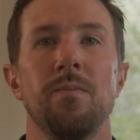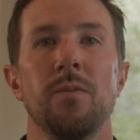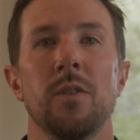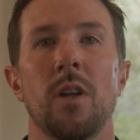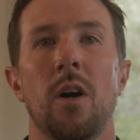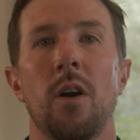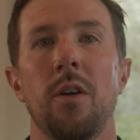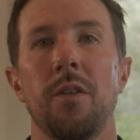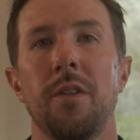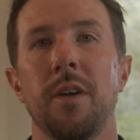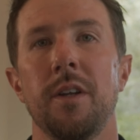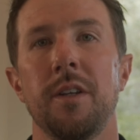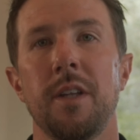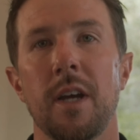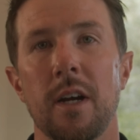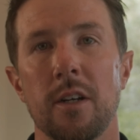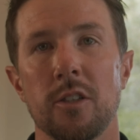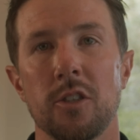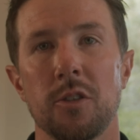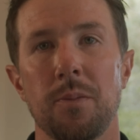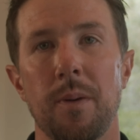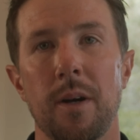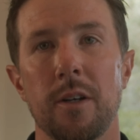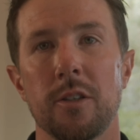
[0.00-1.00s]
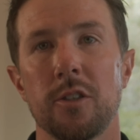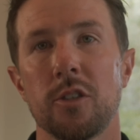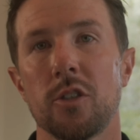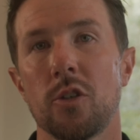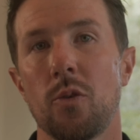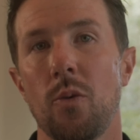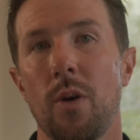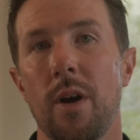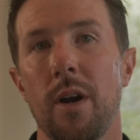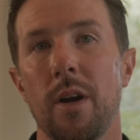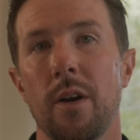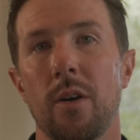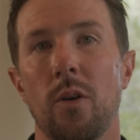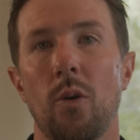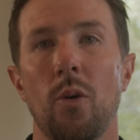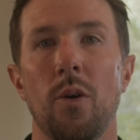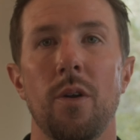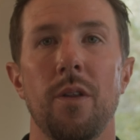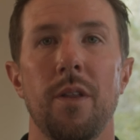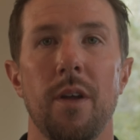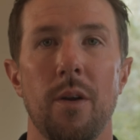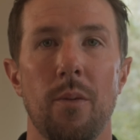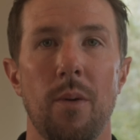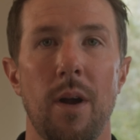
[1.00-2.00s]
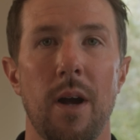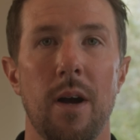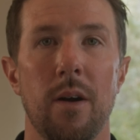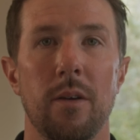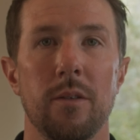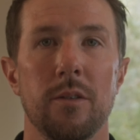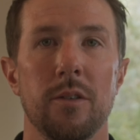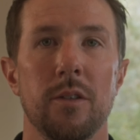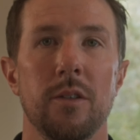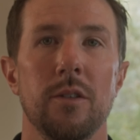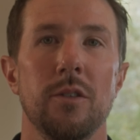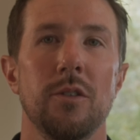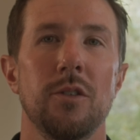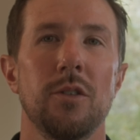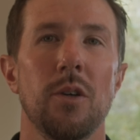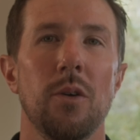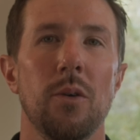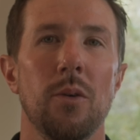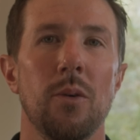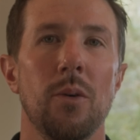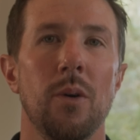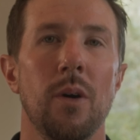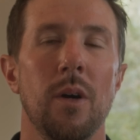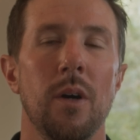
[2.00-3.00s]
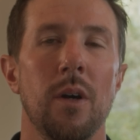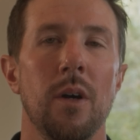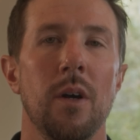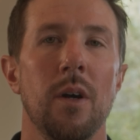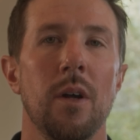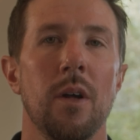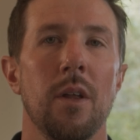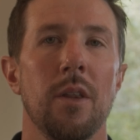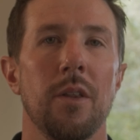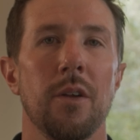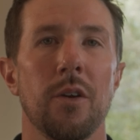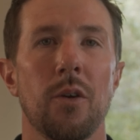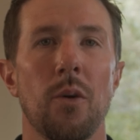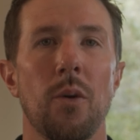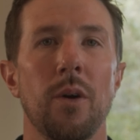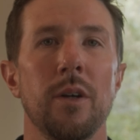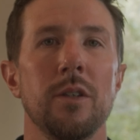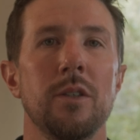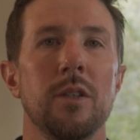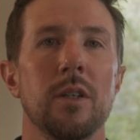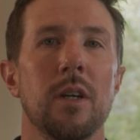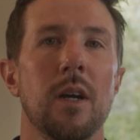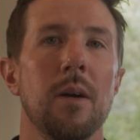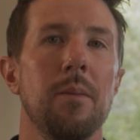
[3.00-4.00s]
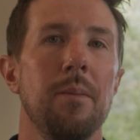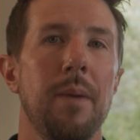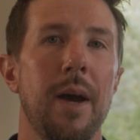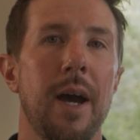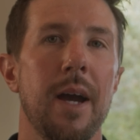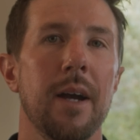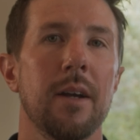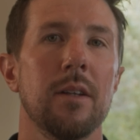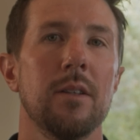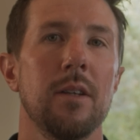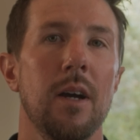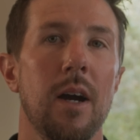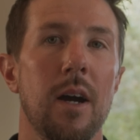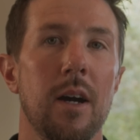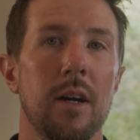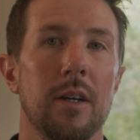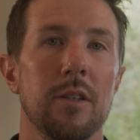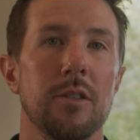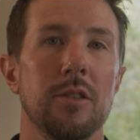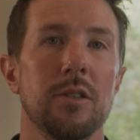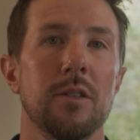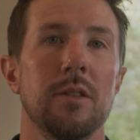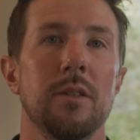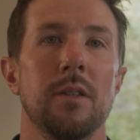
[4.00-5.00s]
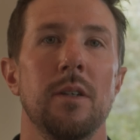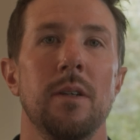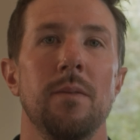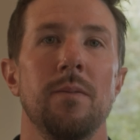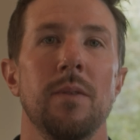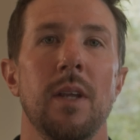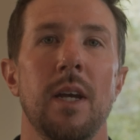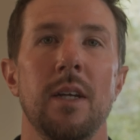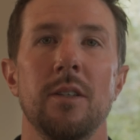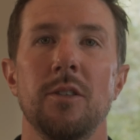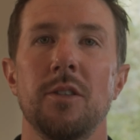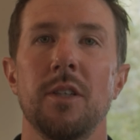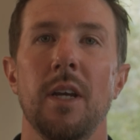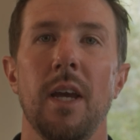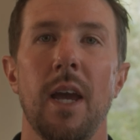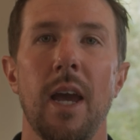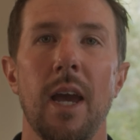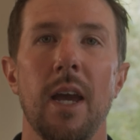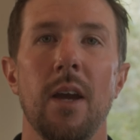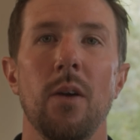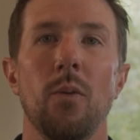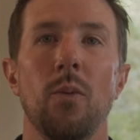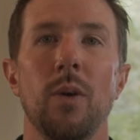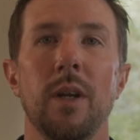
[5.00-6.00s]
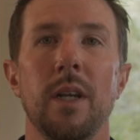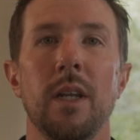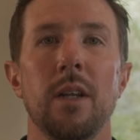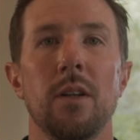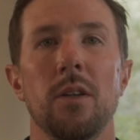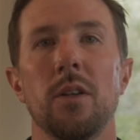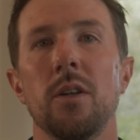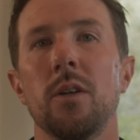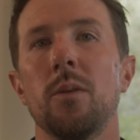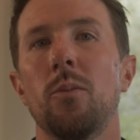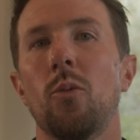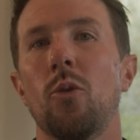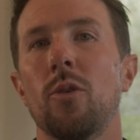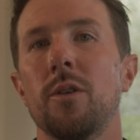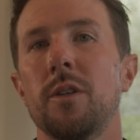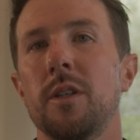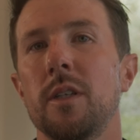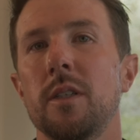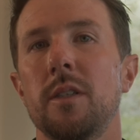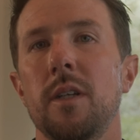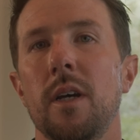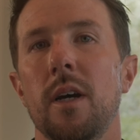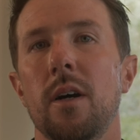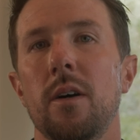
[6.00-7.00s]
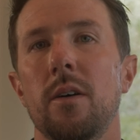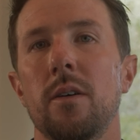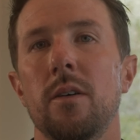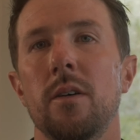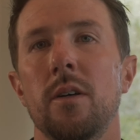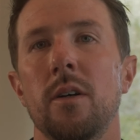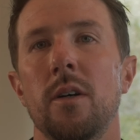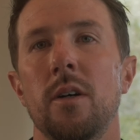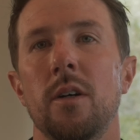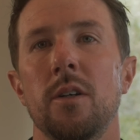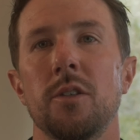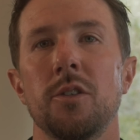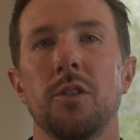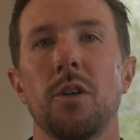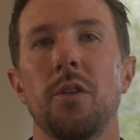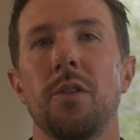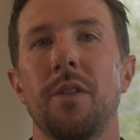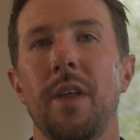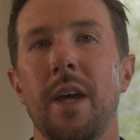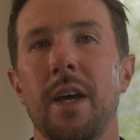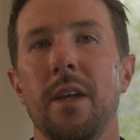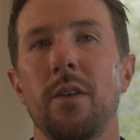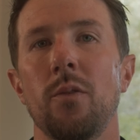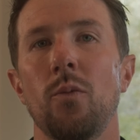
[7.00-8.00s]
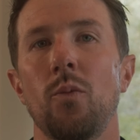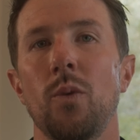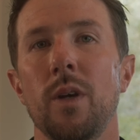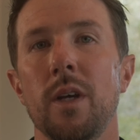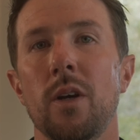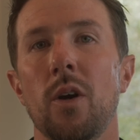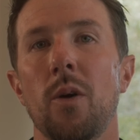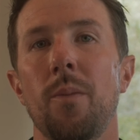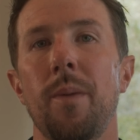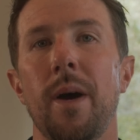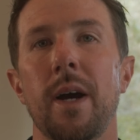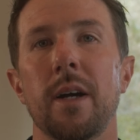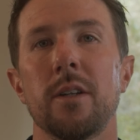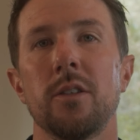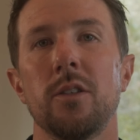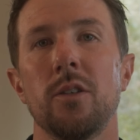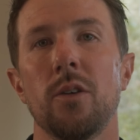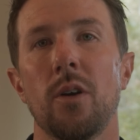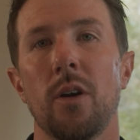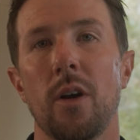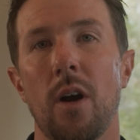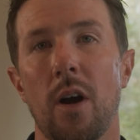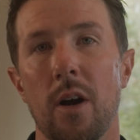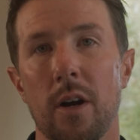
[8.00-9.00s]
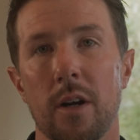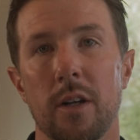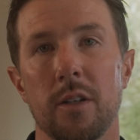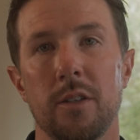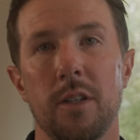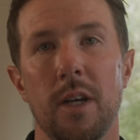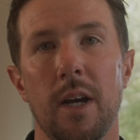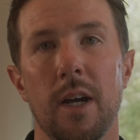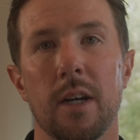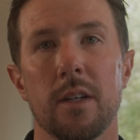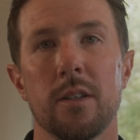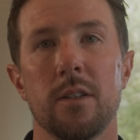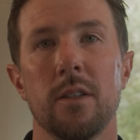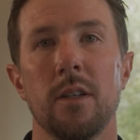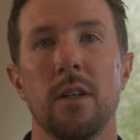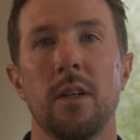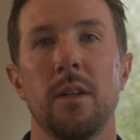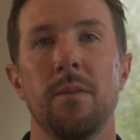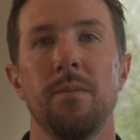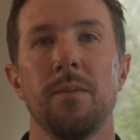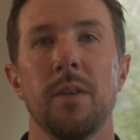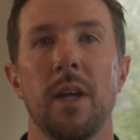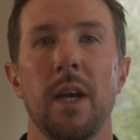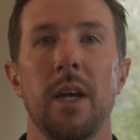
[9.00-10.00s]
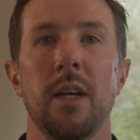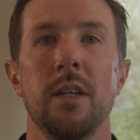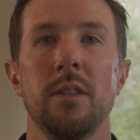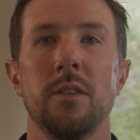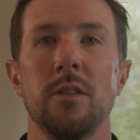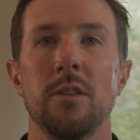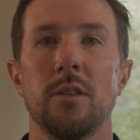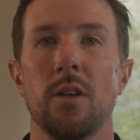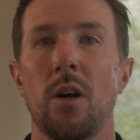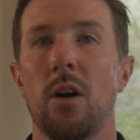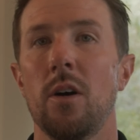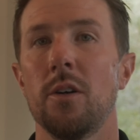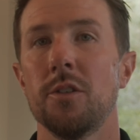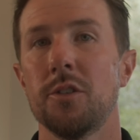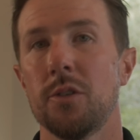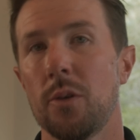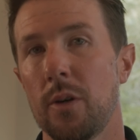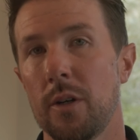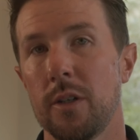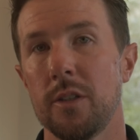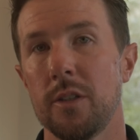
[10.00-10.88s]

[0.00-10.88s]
Are they downspout square or are they round? So they're going to come back to us and say, hey, we need a little more detail. So then we go back to our architect and also our